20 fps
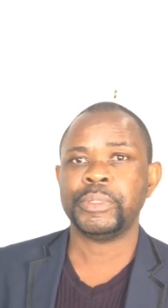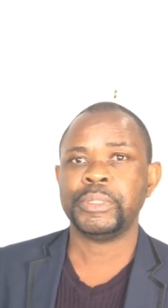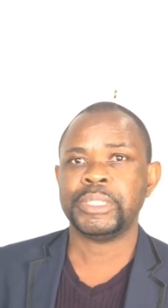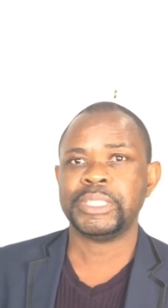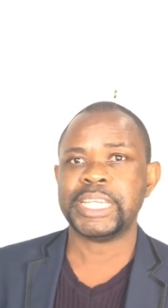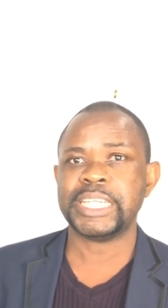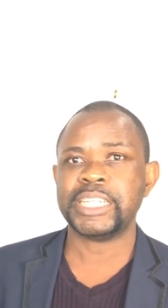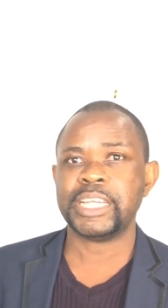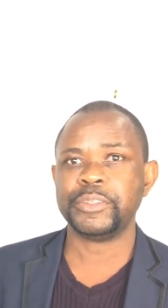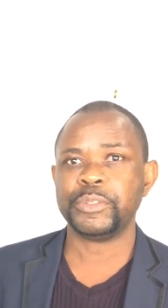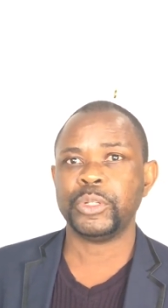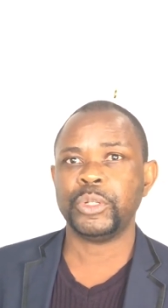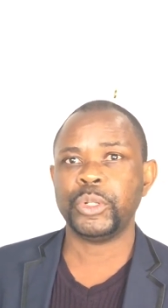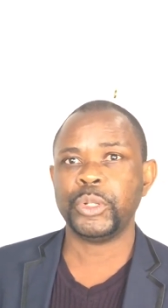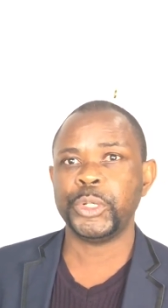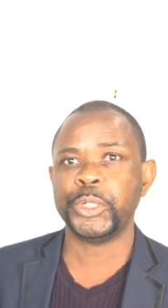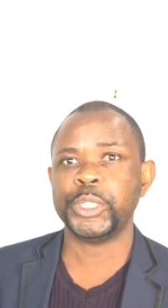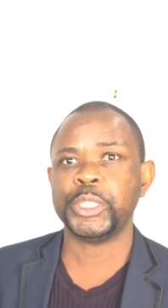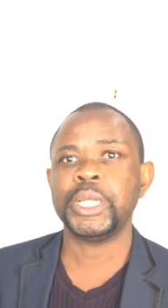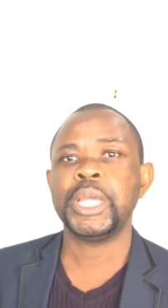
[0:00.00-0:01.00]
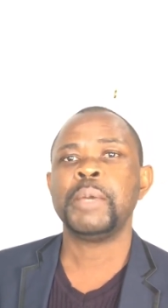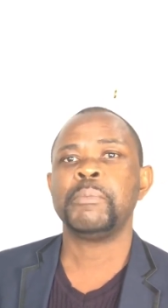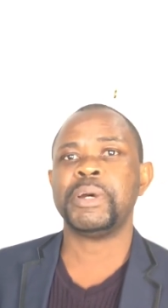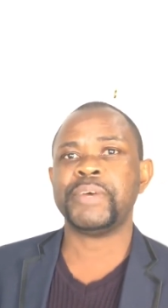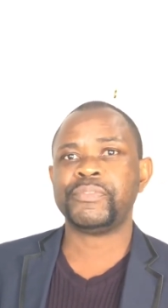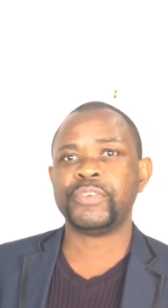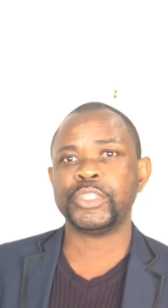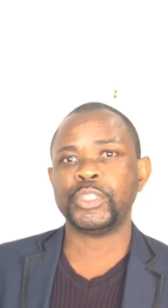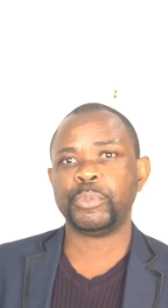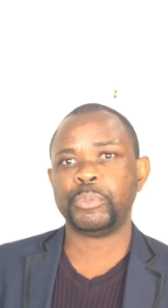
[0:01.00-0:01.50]
That's how you learn it. But
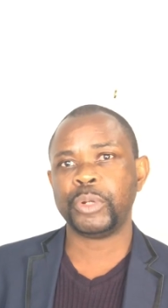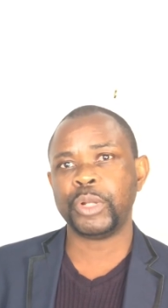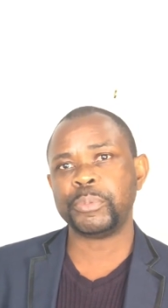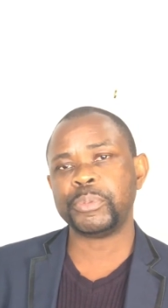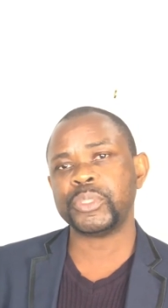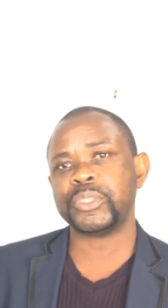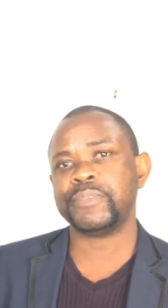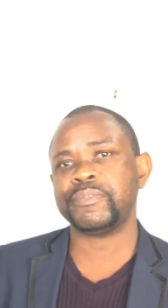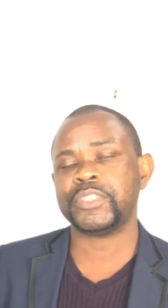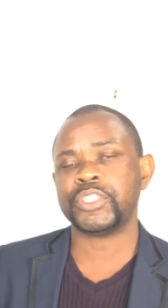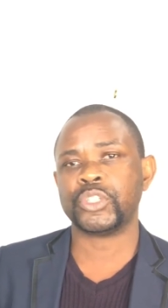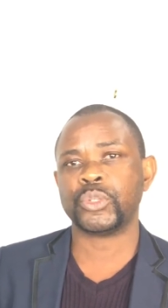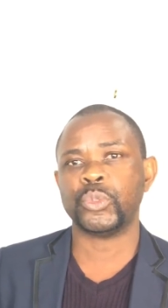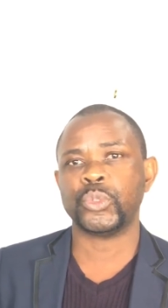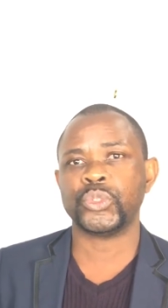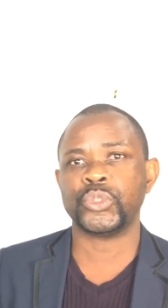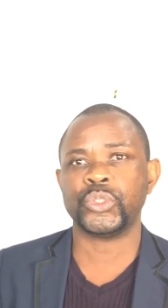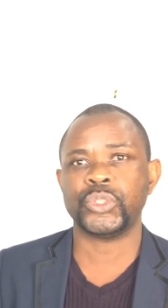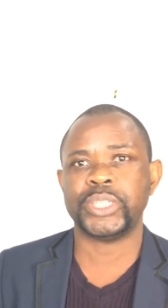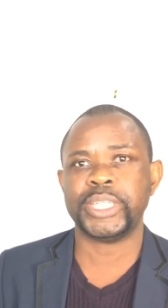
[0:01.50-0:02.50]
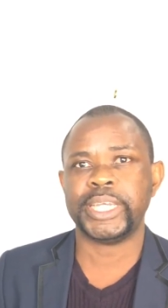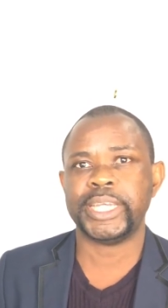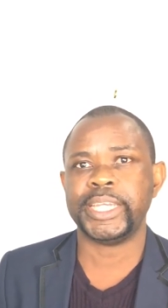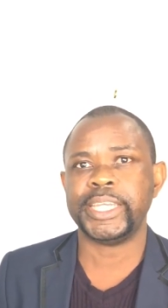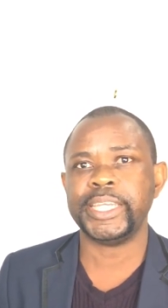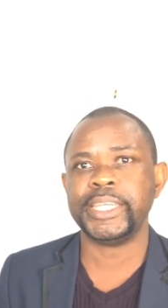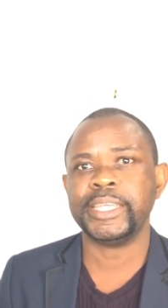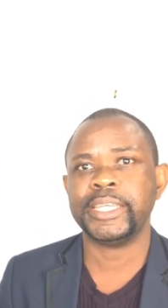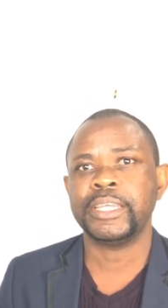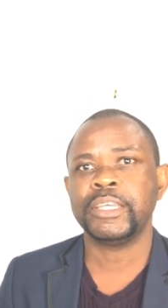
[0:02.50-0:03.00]
for the purpose of this course
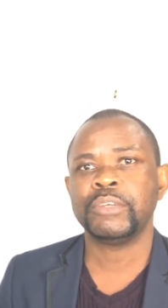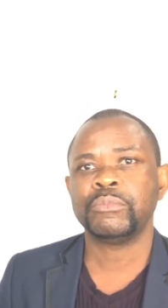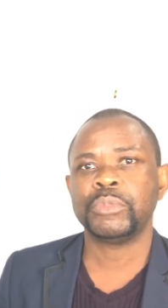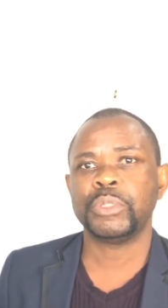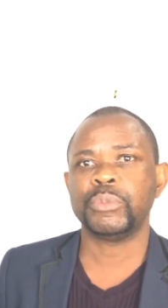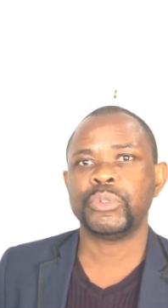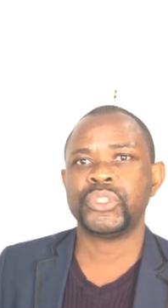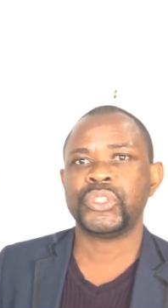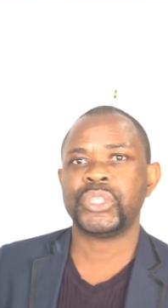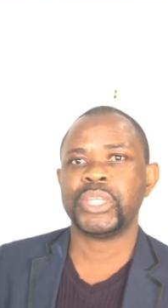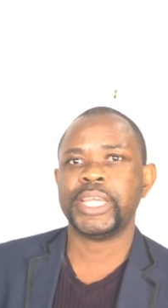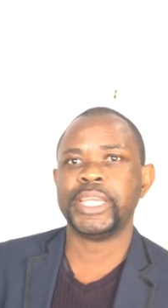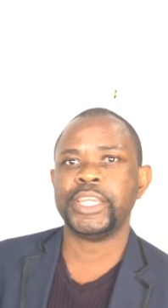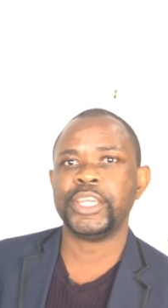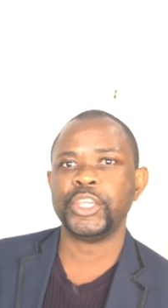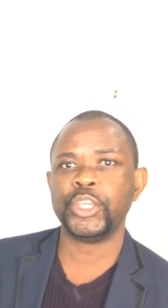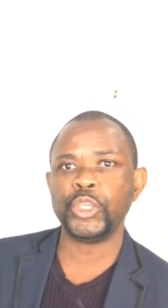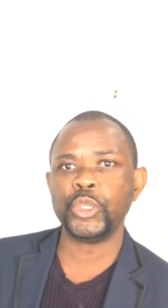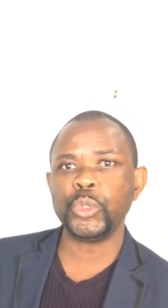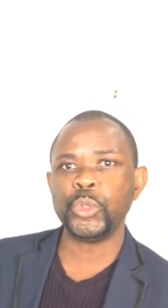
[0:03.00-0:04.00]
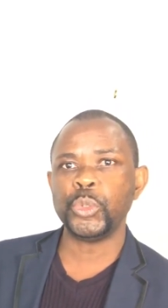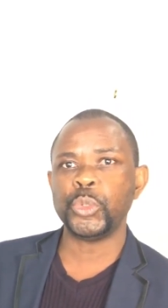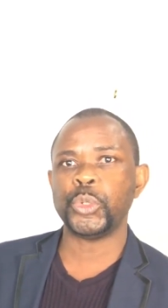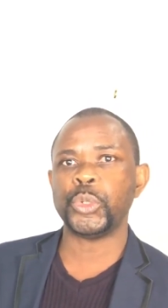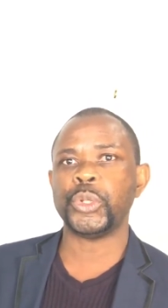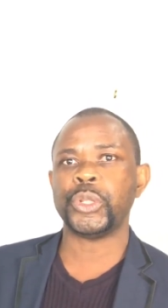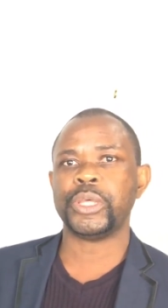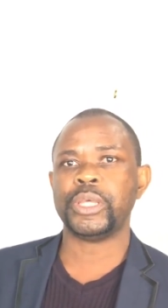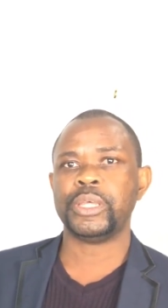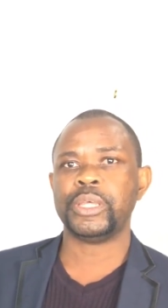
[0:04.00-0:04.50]
today, we would say une.